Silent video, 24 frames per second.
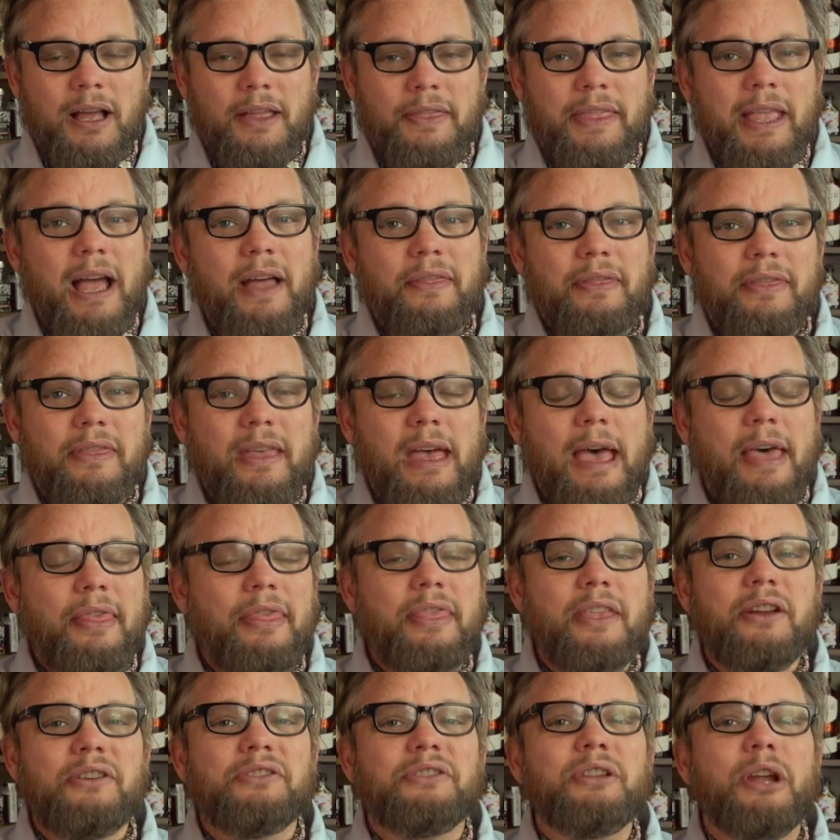Now,
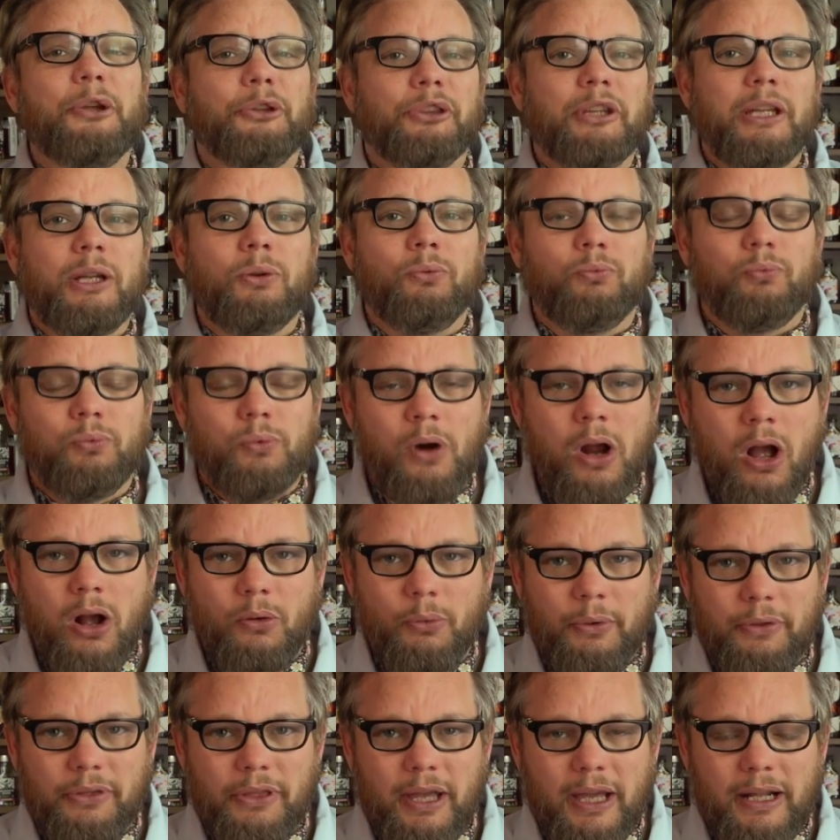there's nothing wrong
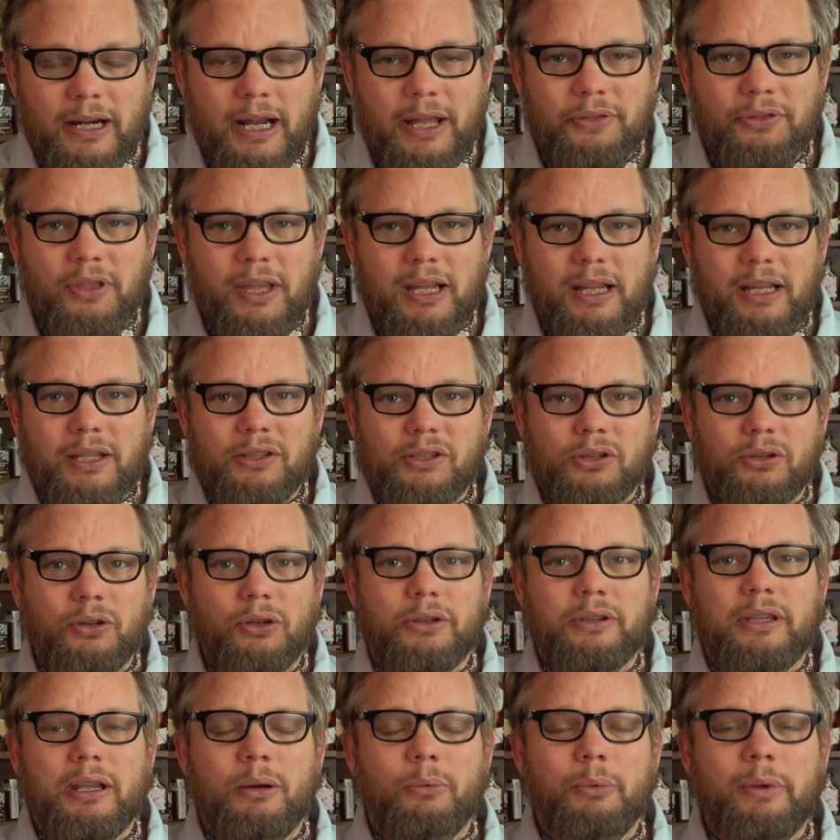with that. I think it's
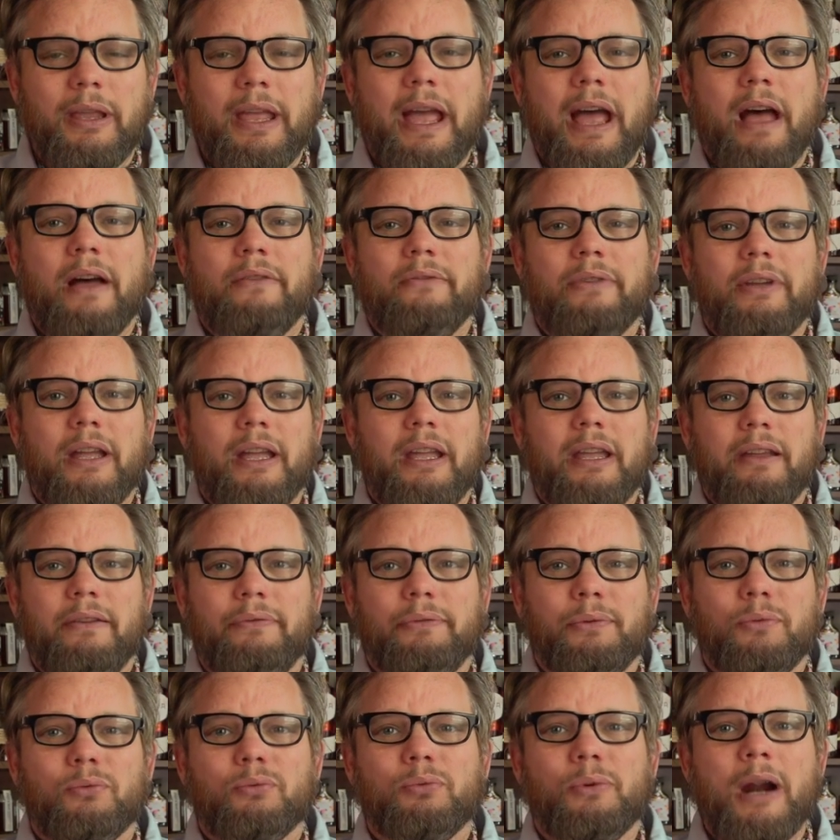good that we have a
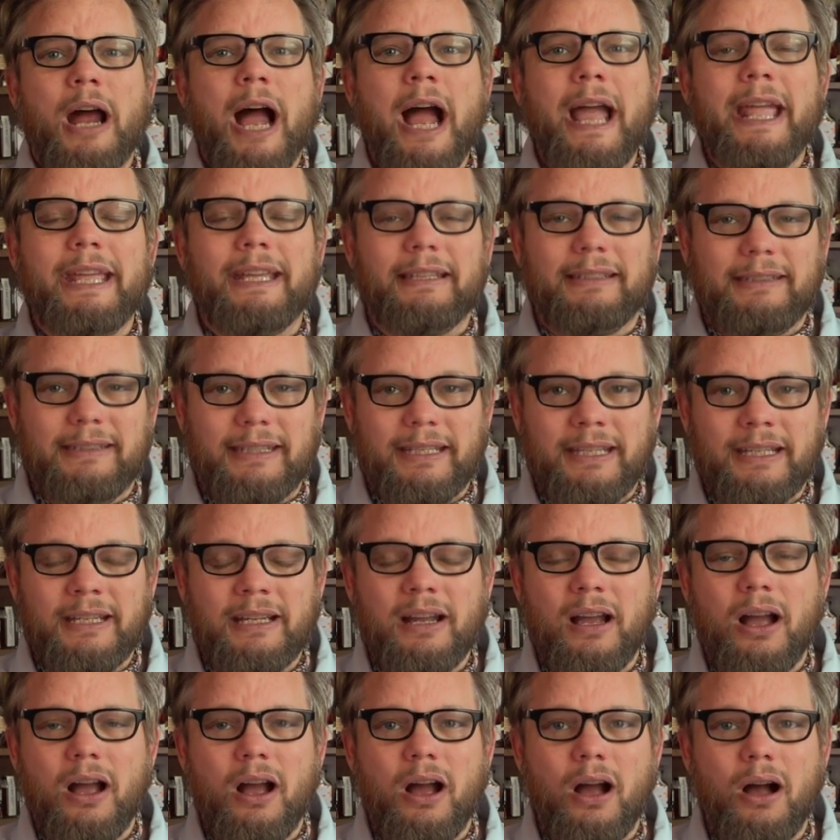variety
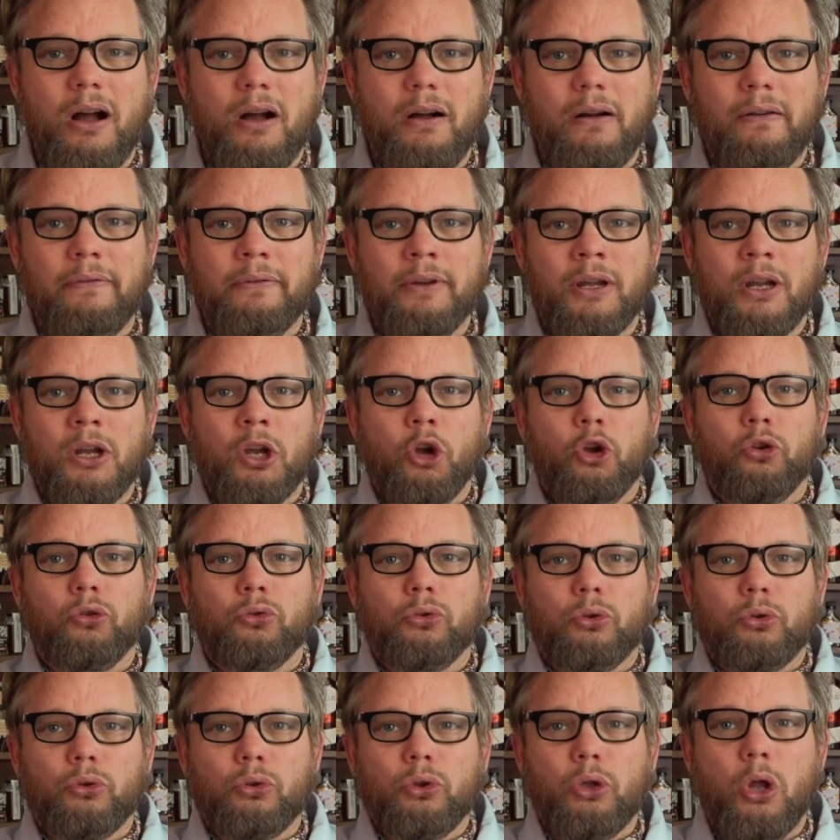of
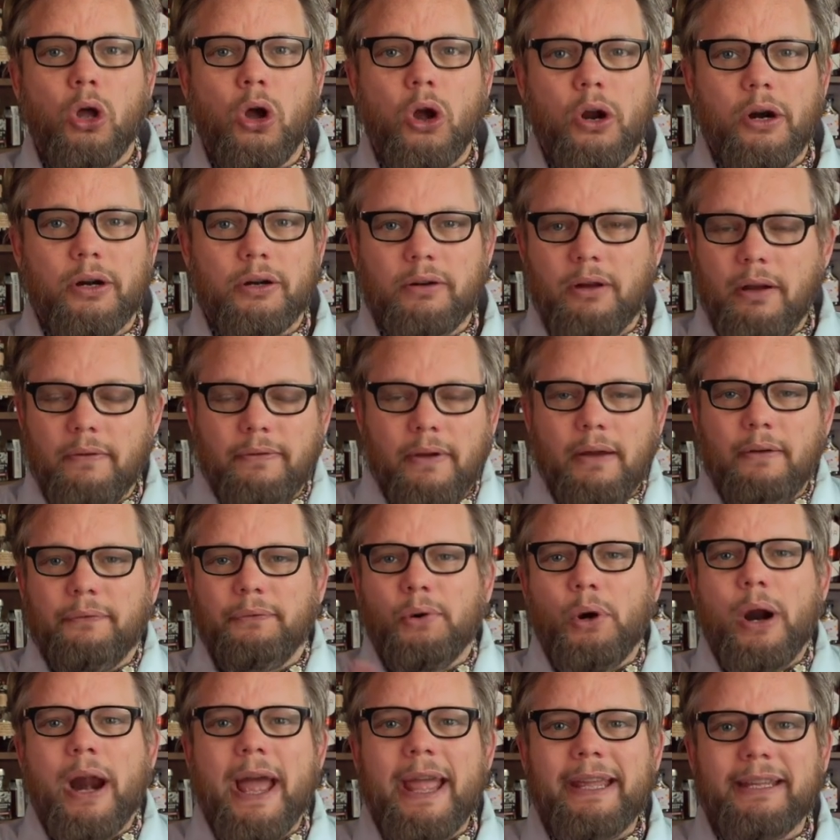lar- of a
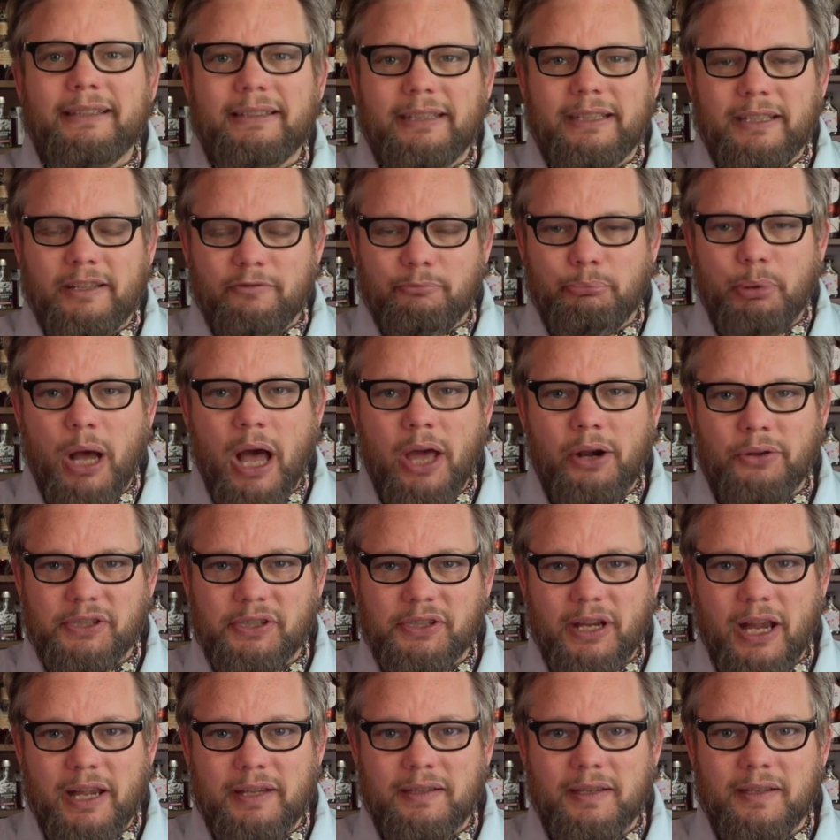variety of bottle
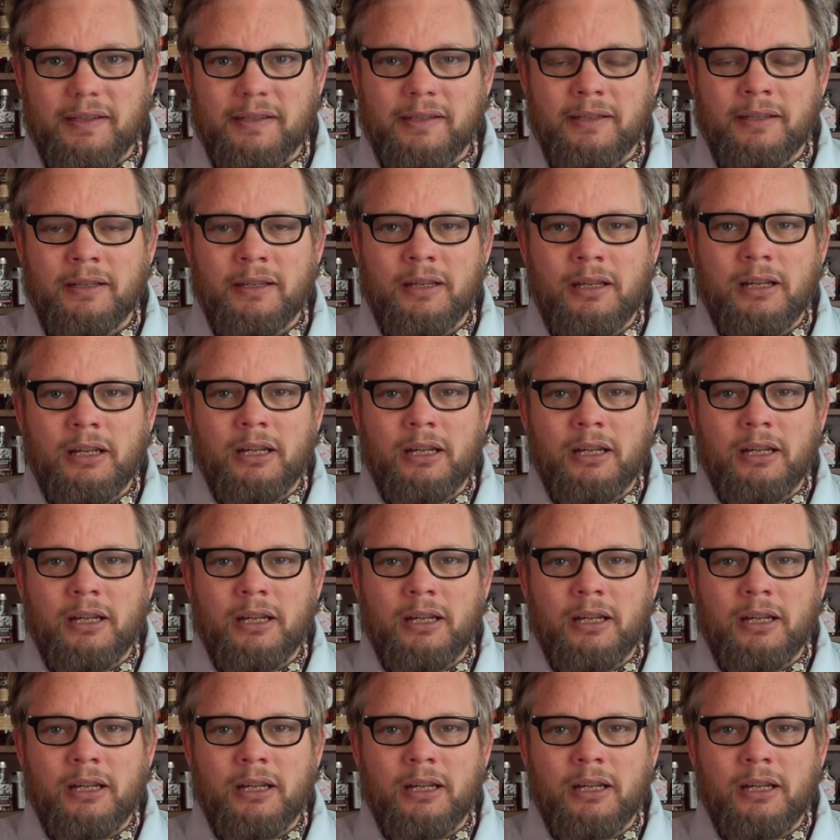sizes.